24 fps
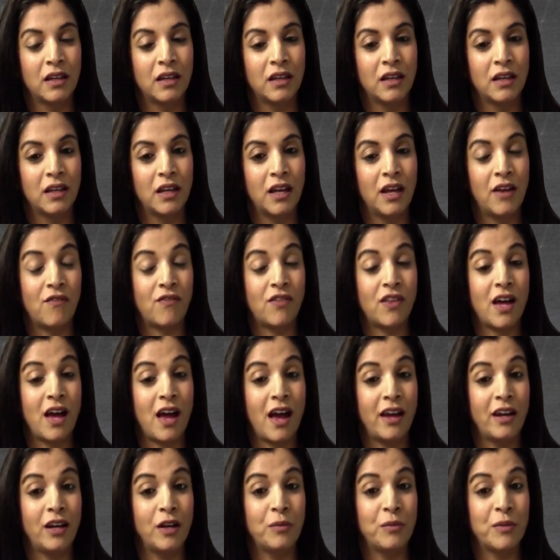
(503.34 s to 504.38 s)
If the
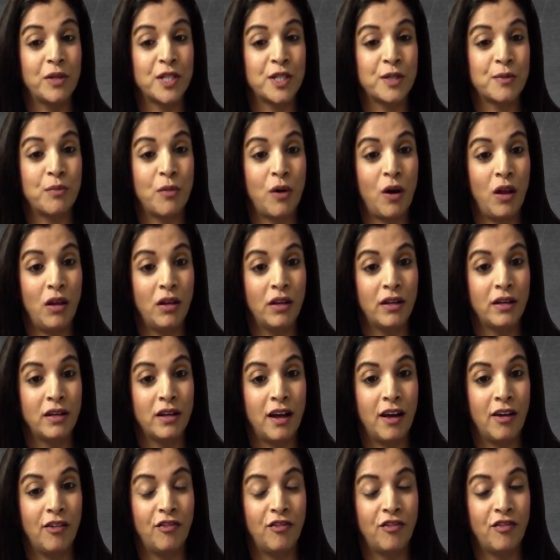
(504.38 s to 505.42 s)
item is small
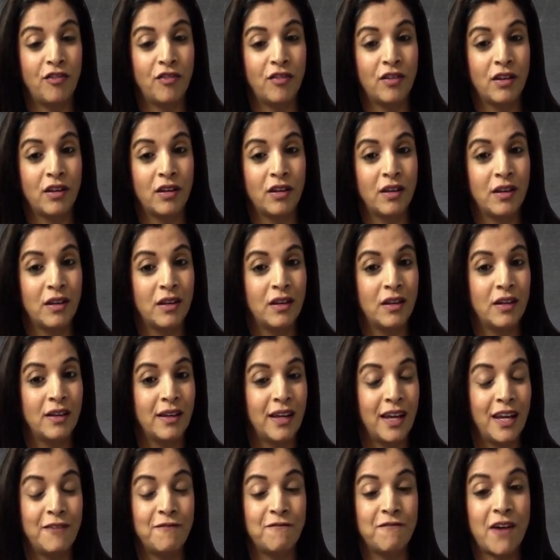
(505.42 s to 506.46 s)
enough,
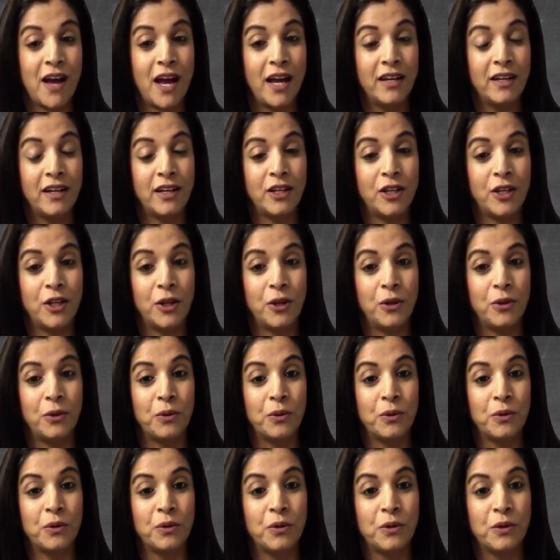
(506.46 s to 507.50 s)
inviting you
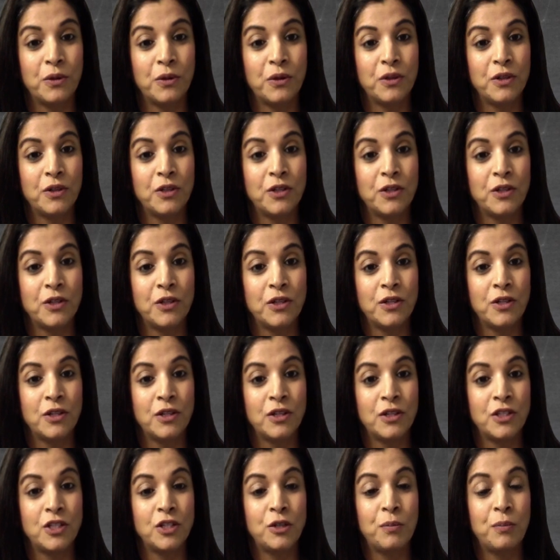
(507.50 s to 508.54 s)

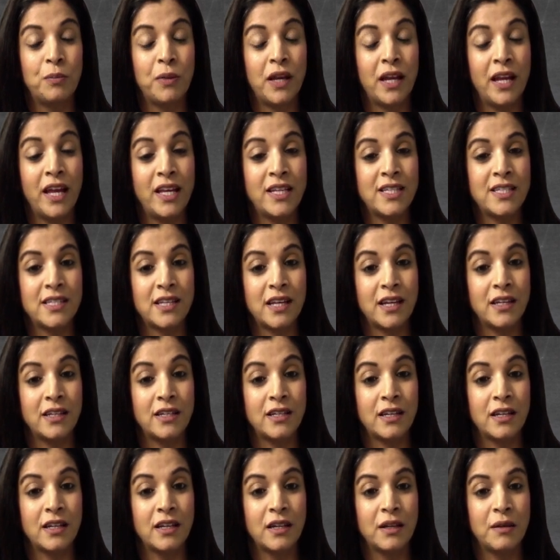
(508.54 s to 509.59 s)
to place it
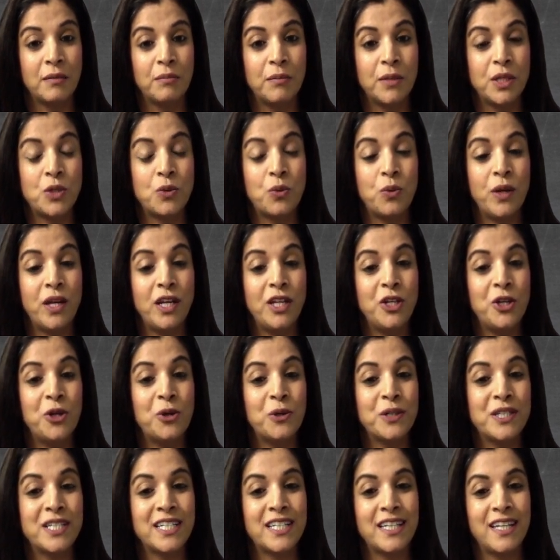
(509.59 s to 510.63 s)
between your
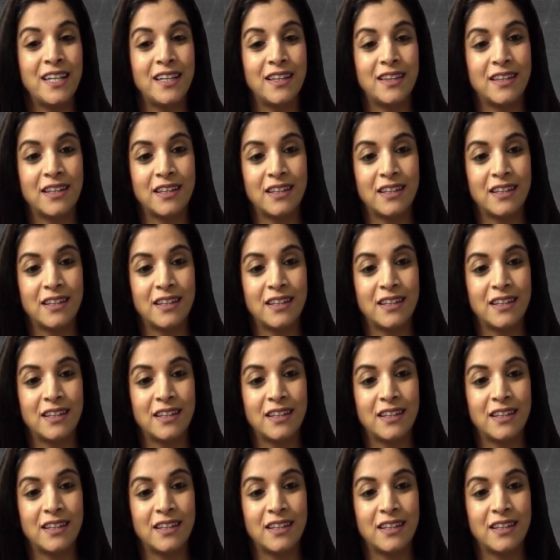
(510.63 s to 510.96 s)
teeth.